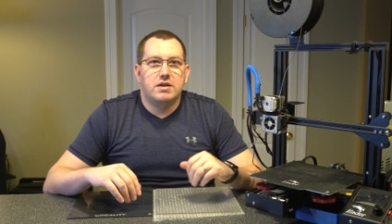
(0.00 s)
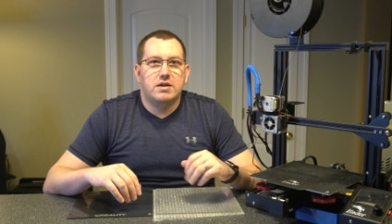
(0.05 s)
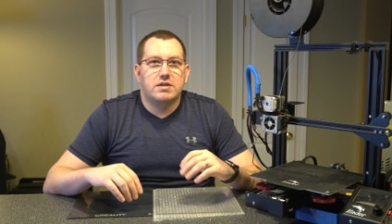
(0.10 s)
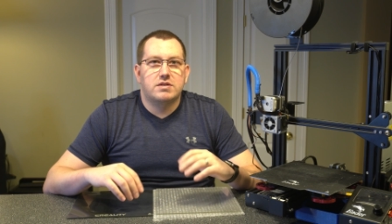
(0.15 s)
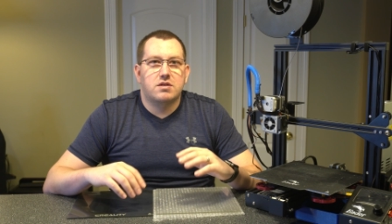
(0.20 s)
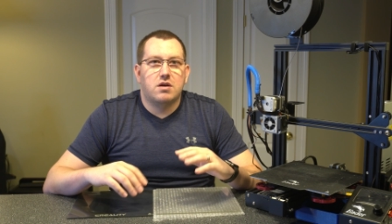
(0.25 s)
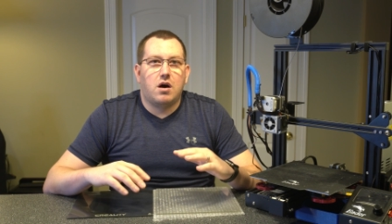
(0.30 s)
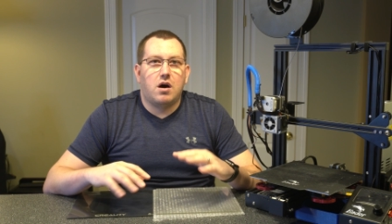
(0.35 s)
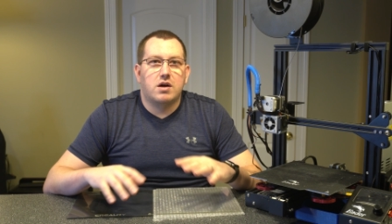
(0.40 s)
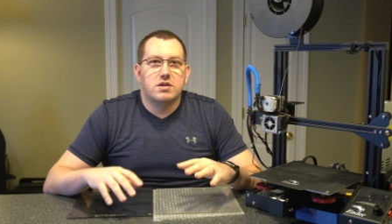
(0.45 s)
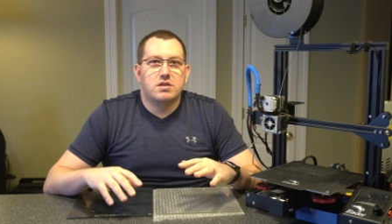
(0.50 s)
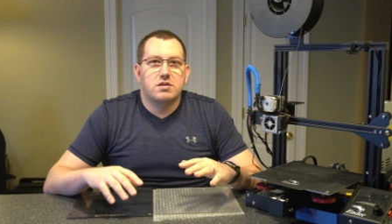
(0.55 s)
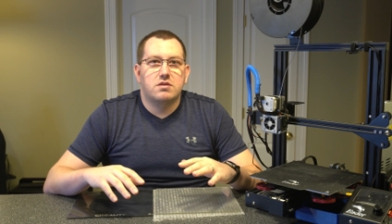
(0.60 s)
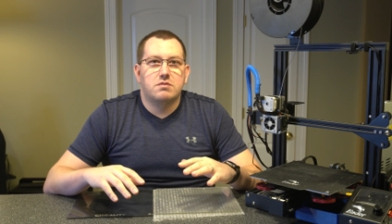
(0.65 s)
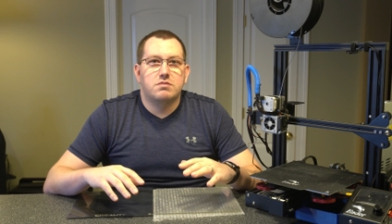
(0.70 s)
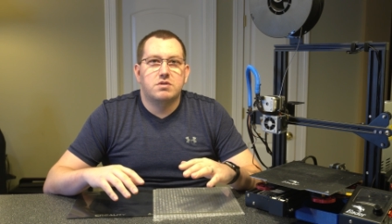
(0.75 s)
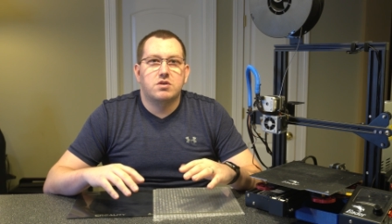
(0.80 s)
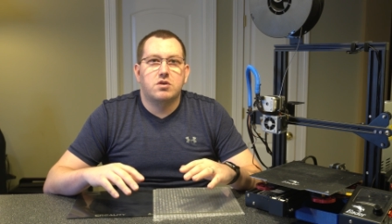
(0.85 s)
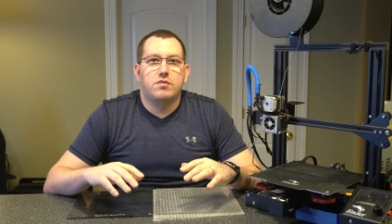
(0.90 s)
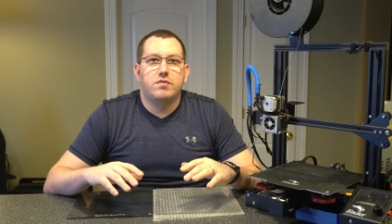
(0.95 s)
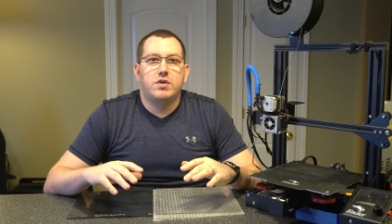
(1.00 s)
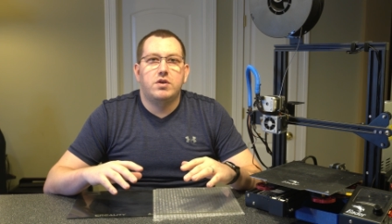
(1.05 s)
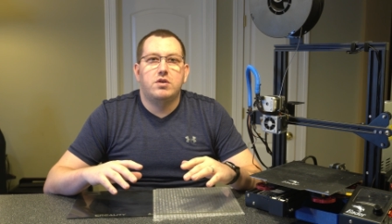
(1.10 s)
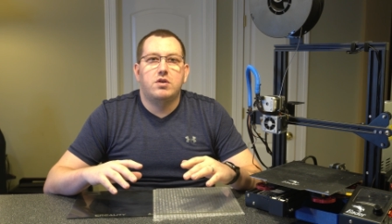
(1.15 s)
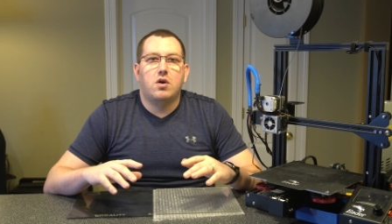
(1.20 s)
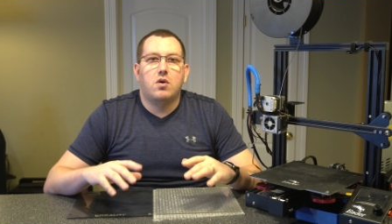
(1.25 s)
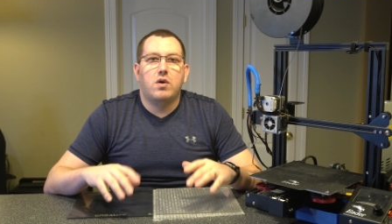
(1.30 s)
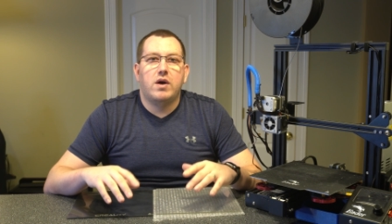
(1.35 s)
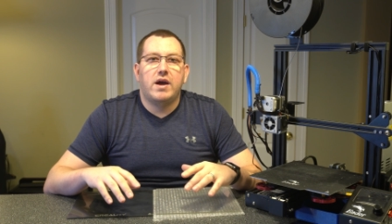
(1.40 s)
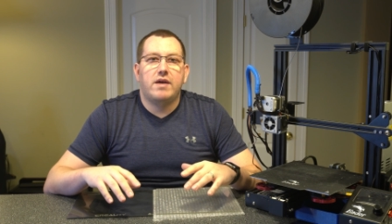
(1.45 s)
It's awesome, so if you
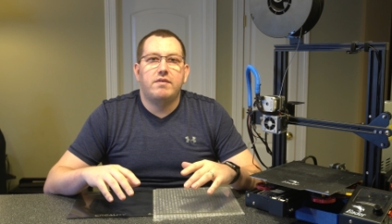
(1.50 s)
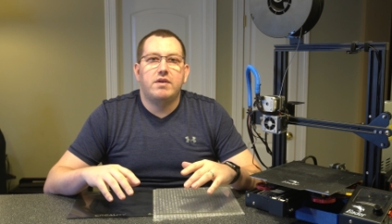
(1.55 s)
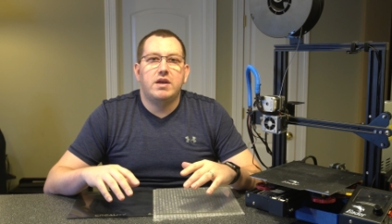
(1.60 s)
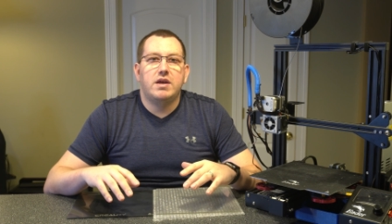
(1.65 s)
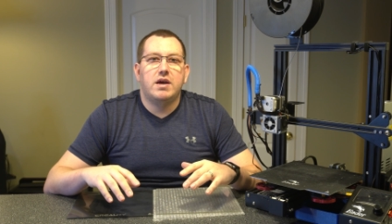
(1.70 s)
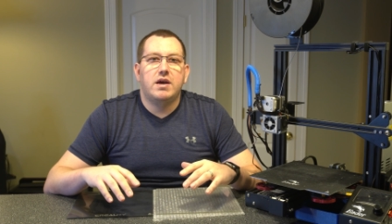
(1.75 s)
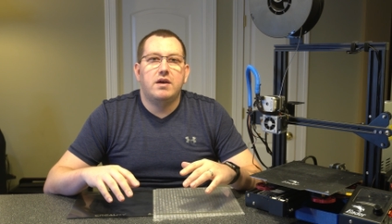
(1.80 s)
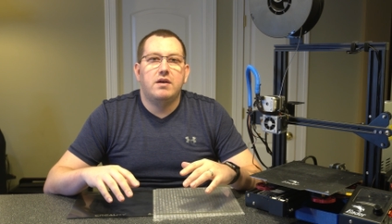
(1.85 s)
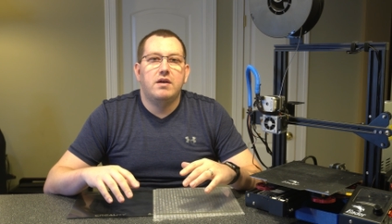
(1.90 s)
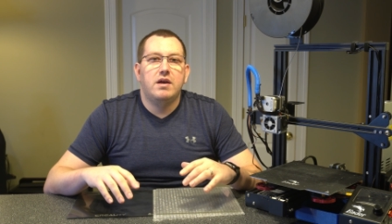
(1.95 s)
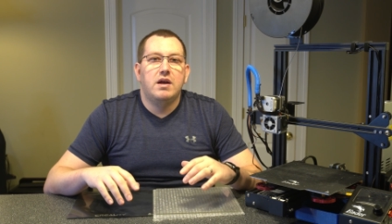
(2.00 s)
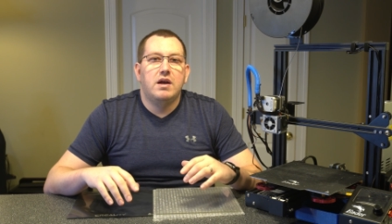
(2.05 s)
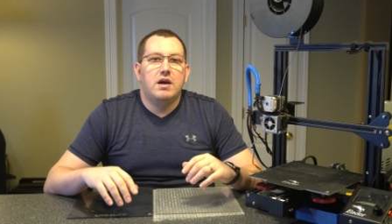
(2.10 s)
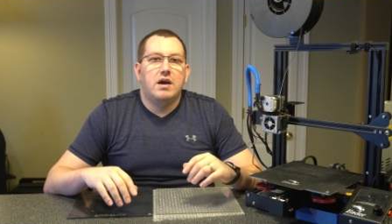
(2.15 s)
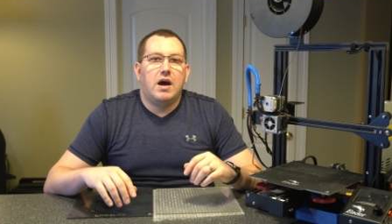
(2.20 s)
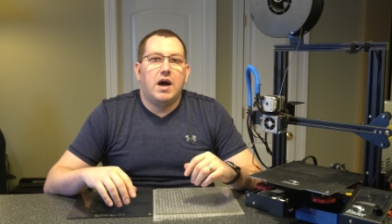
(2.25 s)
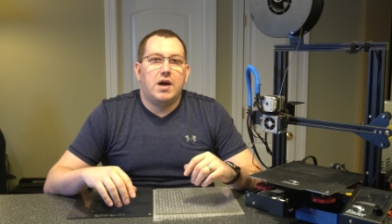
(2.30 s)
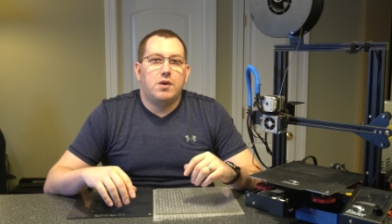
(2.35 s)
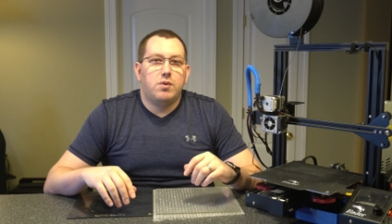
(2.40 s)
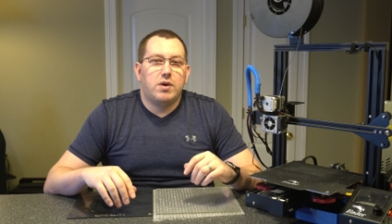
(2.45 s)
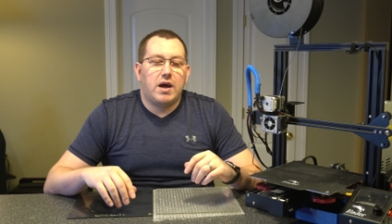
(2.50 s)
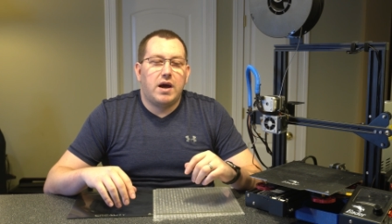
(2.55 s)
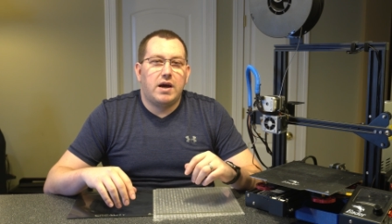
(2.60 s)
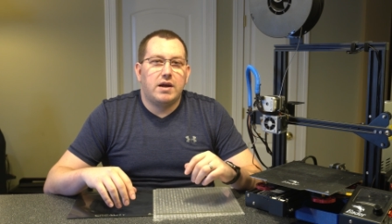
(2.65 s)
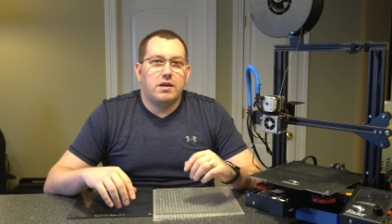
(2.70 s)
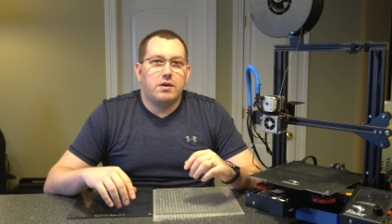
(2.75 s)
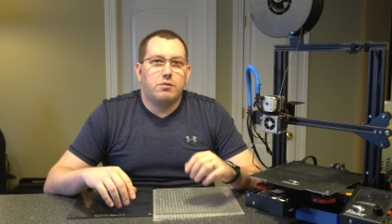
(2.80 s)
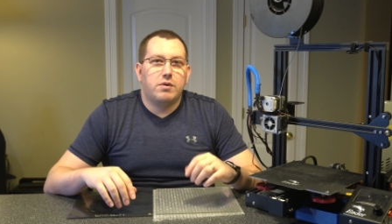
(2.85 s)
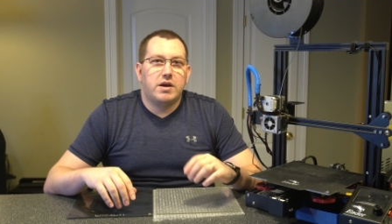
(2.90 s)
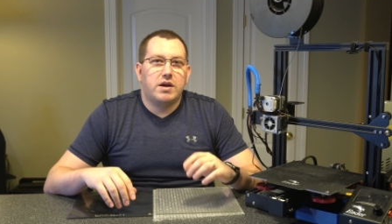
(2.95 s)
don't have it yet, I would
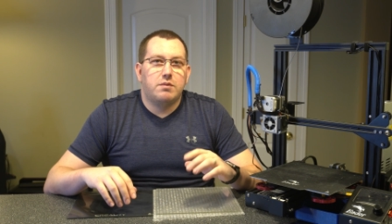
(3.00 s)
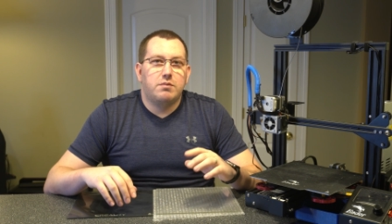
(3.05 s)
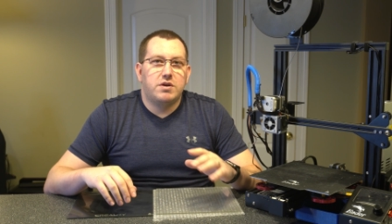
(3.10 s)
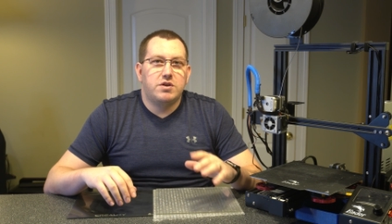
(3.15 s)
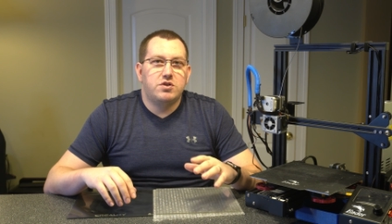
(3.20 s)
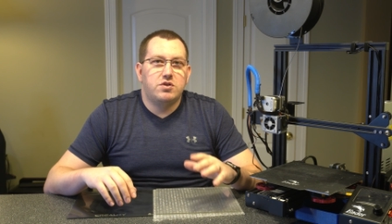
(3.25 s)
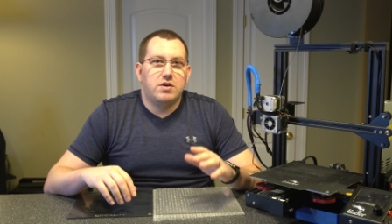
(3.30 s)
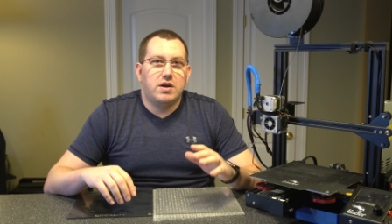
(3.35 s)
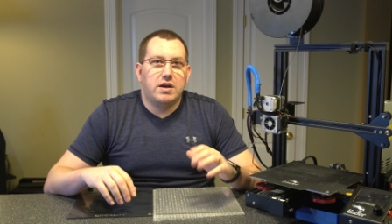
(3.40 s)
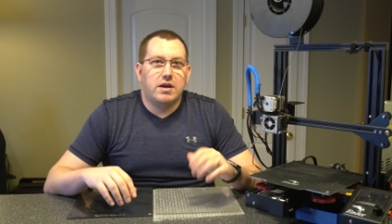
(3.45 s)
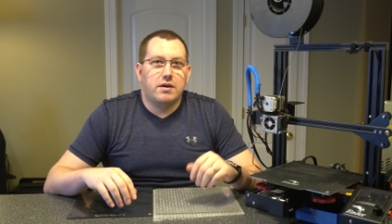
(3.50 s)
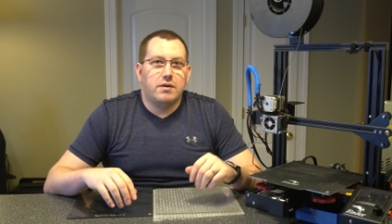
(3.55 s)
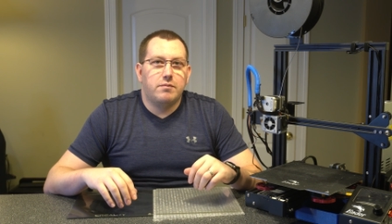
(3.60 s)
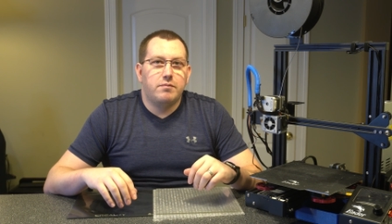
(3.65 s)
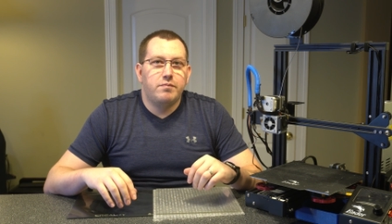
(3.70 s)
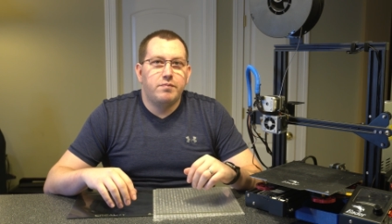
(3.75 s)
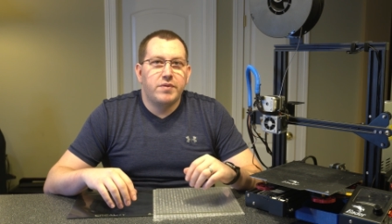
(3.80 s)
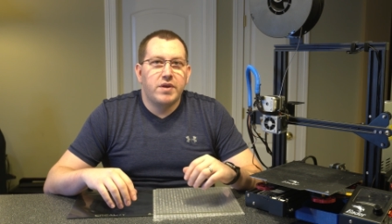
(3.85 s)
highly recommend you getting it.